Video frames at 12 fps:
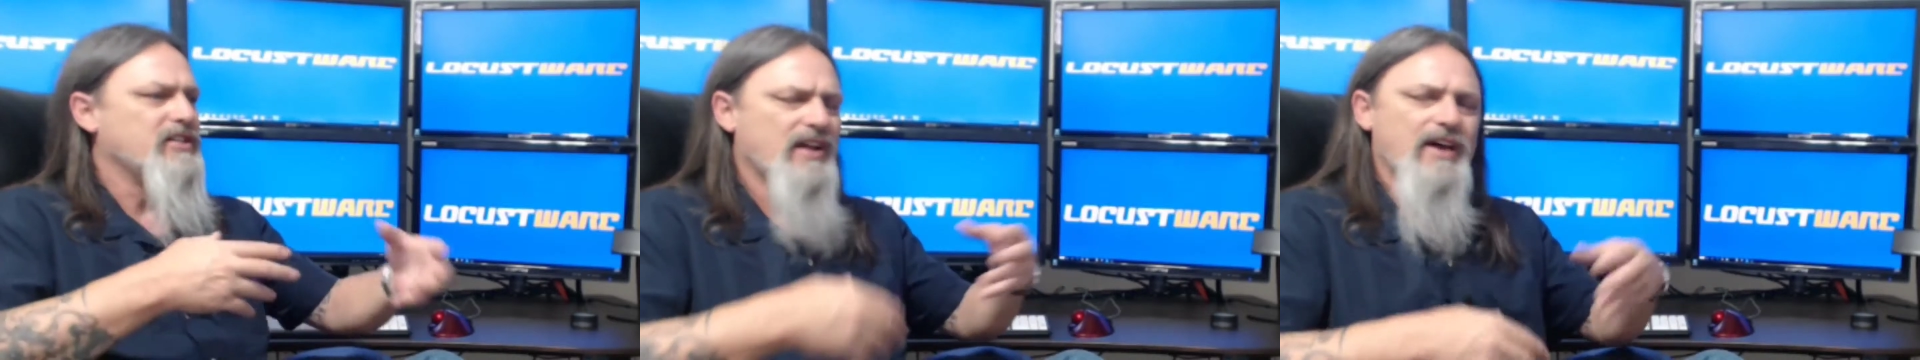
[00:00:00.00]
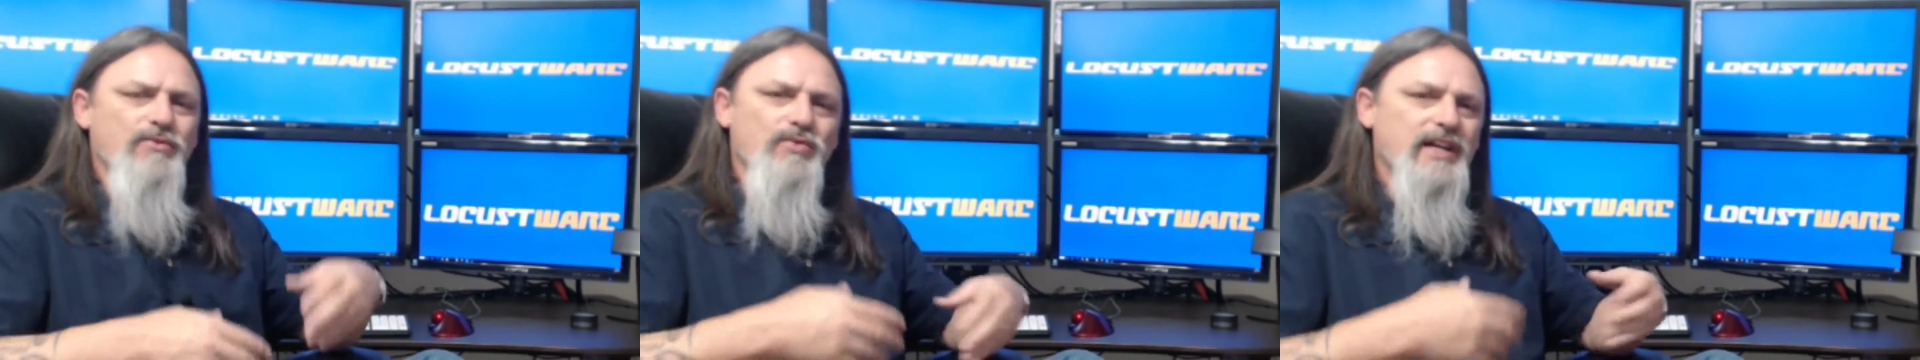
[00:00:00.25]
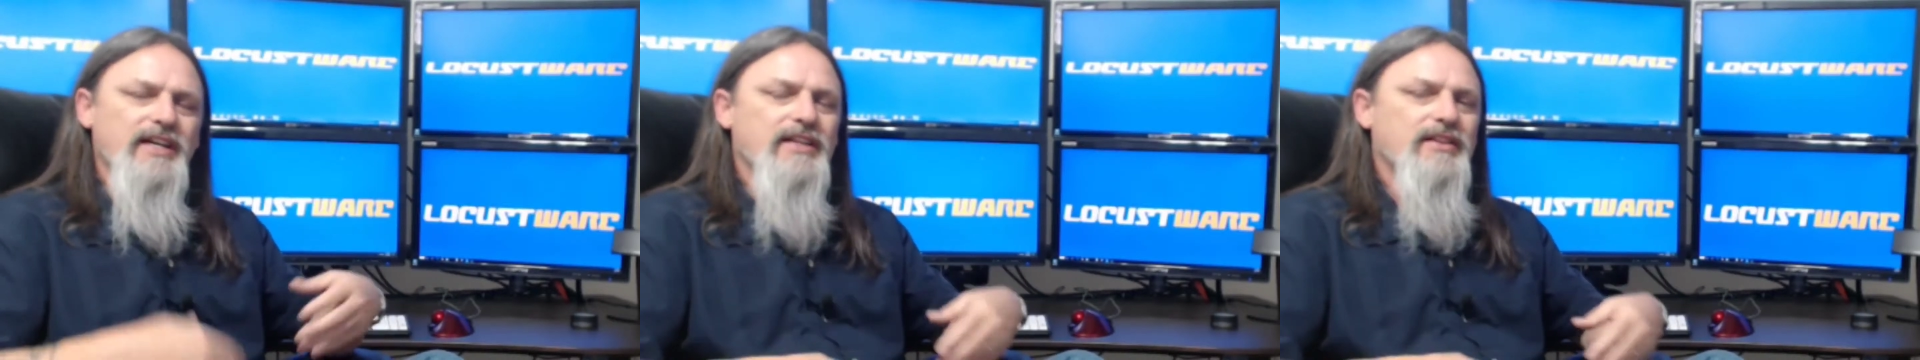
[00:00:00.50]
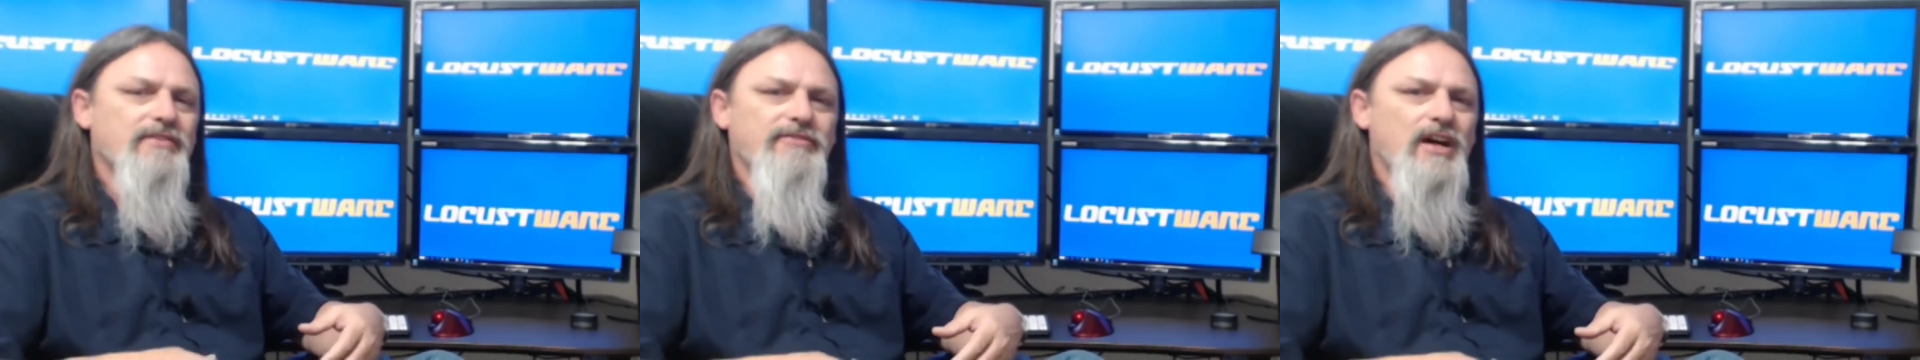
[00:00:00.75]
till I really
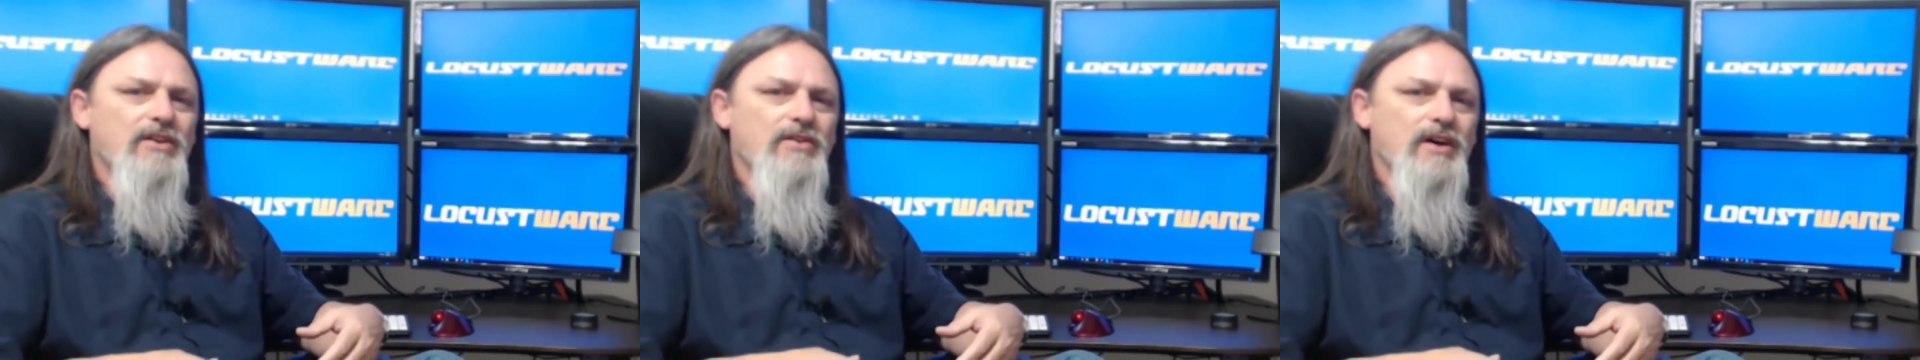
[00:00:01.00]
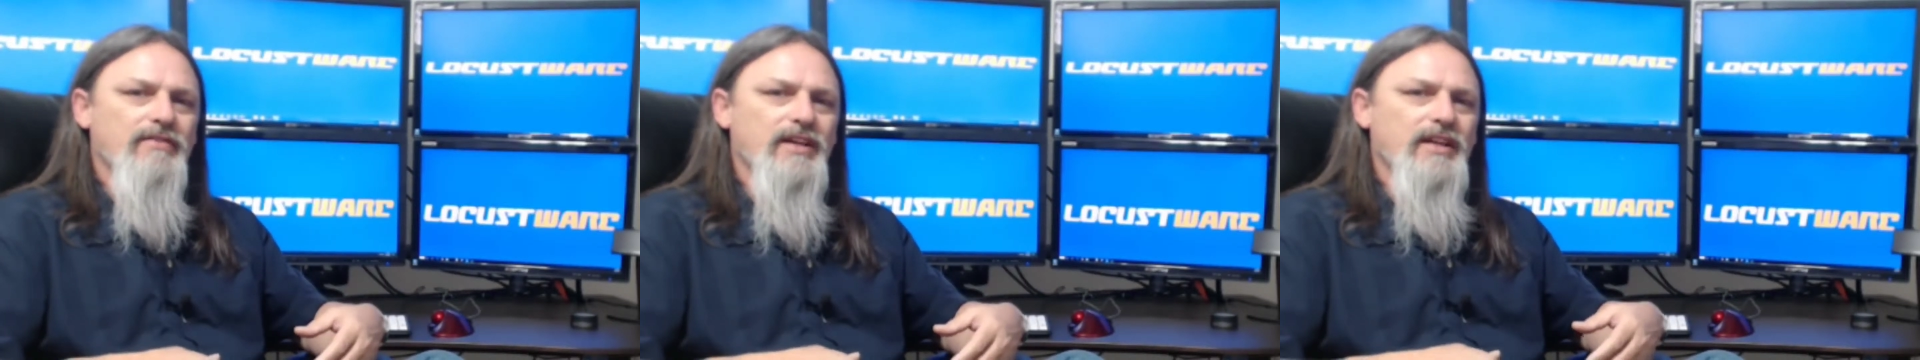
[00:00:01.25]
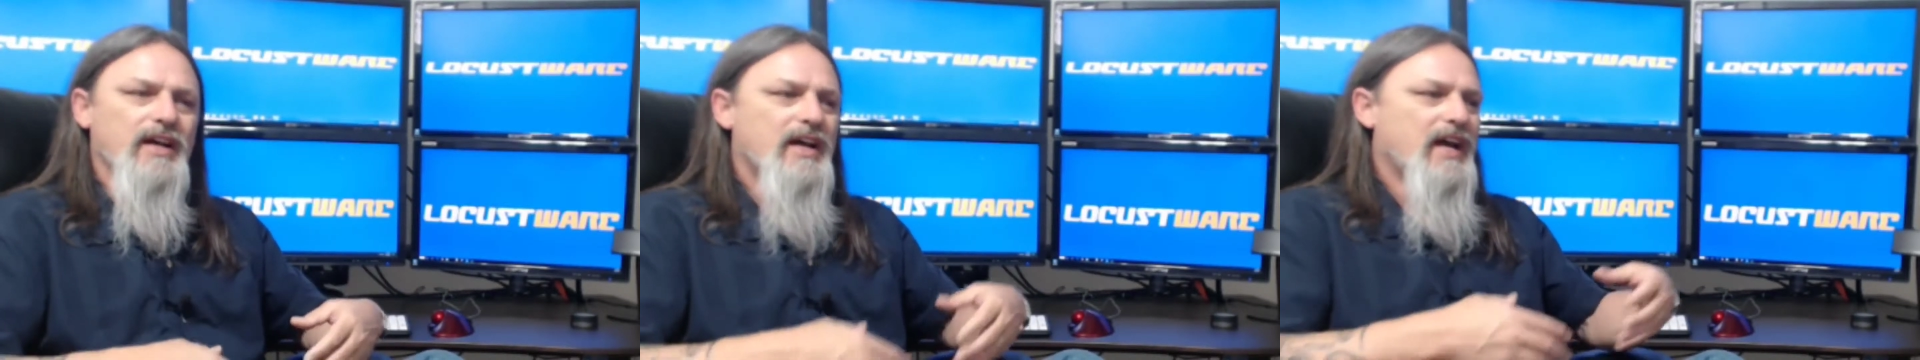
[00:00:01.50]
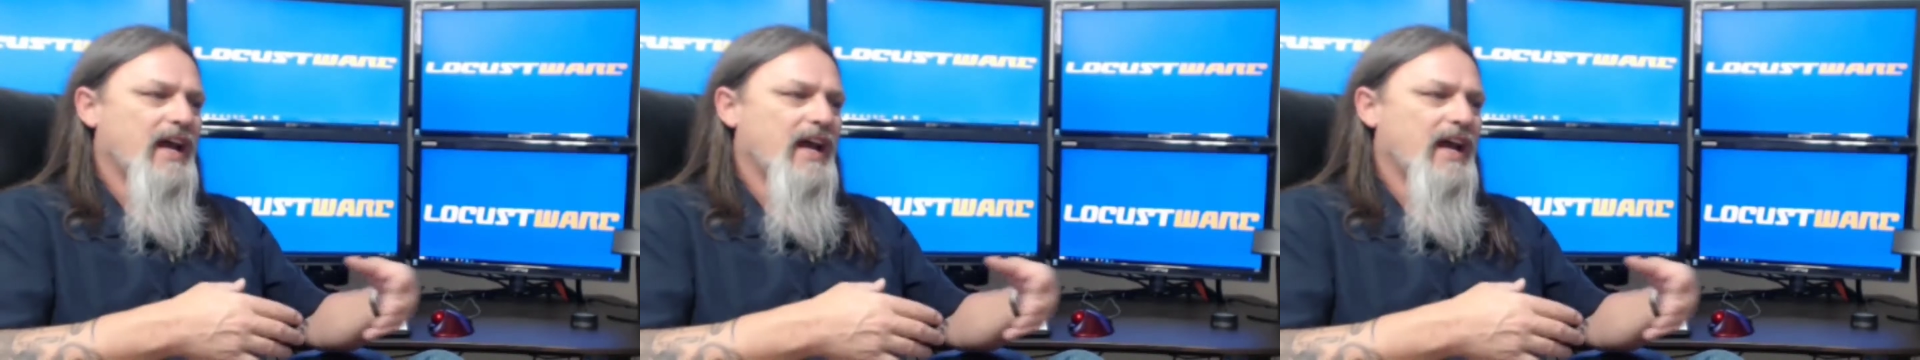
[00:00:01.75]
get the flow of it.